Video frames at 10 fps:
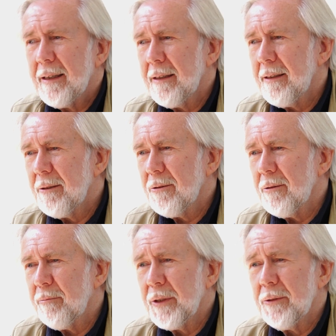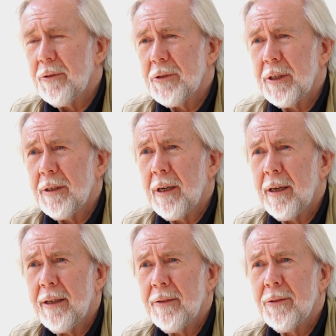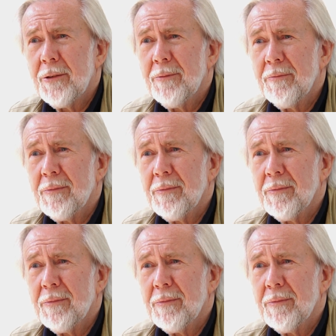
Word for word: and I thought it'd be good to see the lions